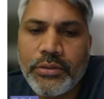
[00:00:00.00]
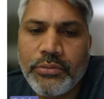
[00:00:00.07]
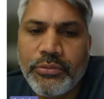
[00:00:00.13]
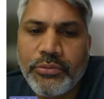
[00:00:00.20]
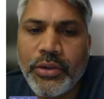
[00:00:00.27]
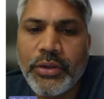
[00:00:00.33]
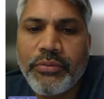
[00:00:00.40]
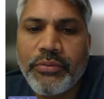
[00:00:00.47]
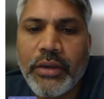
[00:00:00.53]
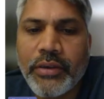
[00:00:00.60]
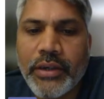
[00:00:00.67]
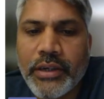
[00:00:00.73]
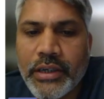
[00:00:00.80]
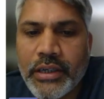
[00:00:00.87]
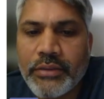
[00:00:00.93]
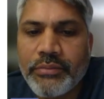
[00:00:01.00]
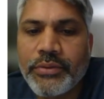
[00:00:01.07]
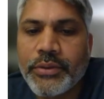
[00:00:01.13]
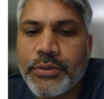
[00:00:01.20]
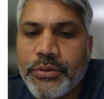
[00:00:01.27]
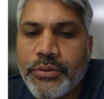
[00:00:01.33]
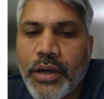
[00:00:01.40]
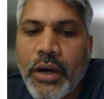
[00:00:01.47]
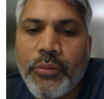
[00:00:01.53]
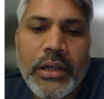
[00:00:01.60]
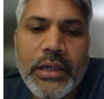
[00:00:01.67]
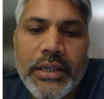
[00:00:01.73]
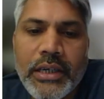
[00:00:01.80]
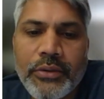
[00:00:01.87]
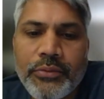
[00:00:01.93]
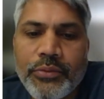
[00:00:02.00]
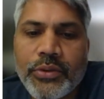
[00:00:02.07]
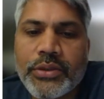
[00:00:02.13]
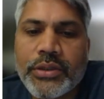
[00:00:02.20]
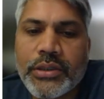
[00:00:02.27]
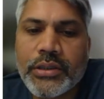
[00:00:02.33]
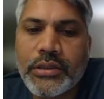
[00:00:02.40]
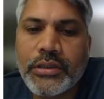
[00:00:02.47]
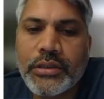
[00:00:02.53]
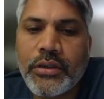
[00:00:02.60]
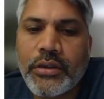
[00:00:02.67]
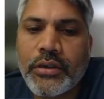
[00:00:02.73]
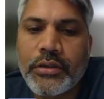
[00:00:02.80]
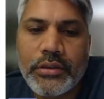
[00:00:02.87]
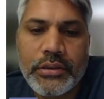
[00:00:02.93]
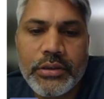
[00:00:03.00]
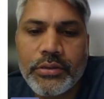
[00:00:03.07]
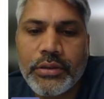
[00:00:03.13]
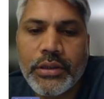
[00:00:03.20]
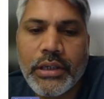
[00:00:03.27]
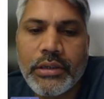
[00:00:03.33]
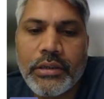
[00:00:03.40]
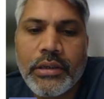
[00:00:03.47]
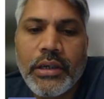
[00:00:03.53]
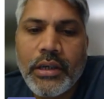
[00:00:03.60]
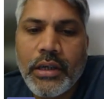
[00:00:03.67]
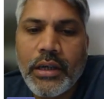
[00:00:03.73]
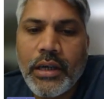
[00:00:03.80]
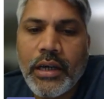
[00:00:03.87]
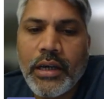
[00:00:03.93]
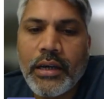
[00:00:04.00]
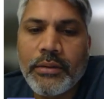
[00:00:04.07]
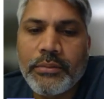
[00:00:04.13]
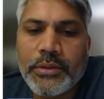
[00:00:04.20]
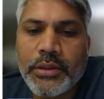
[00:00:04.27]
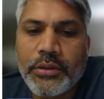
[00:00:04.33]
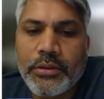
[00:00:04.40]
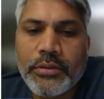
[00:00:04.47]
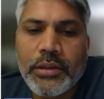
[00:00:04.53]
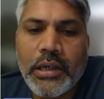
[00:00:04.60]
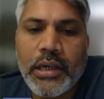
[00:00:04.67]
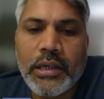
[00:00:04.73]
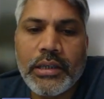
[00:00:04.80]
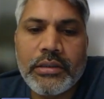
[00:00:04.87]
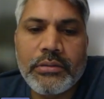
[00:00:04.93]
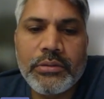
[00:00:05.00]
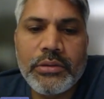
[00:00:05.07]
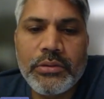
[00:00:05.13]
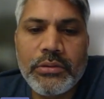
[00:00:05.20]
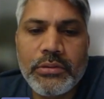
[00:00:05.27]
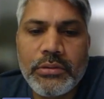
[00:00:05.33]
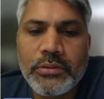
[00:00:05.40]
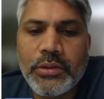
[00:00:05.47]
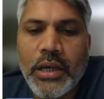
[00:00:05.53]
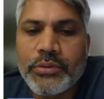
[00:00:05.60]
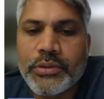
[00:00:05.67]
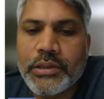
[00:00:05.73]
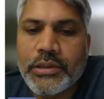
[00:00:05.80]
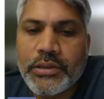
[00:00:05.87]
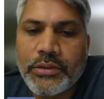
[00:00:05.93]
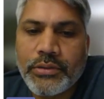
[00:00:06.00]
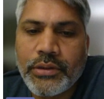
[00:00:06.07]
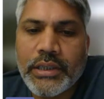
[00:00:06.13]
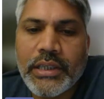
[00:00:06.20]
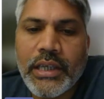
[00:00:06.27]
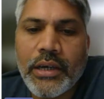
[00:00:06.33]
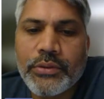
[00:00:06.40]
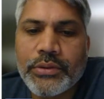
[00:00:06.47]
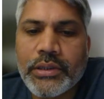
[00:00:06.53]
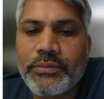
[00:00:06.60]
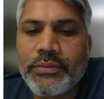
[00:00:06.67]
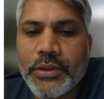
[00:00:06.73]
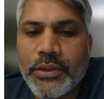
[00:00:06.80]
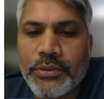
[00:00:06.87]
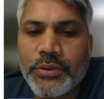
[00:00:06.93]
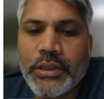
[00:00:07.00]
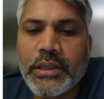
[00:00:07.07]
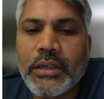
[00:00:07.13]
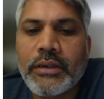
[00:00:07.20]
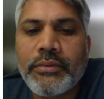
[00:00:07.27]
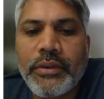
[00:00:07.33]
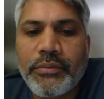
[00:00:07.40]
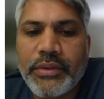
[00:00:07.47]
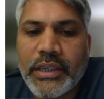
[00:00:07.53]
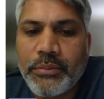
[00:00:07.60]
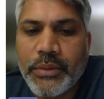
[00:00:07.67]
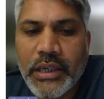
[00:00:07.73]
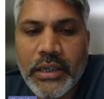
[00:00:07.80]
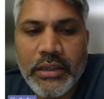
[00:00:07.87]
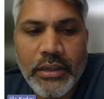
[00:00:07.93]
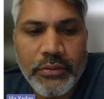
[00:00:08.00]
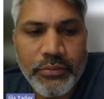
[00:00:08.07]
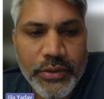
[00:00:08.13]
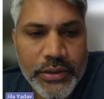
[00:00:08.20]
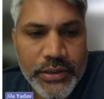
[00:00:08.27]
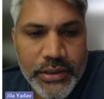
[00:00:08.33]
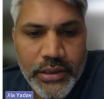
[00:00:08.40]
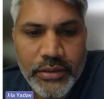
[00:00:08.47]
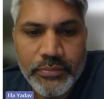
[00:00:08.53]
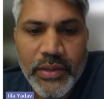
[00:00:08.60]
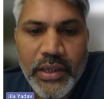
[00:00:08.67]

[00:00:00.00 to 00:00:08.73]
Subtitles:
2,500 if you do hourly conversions, or you can 2,000 to 8,000 if you're doing a 15-minute conversion.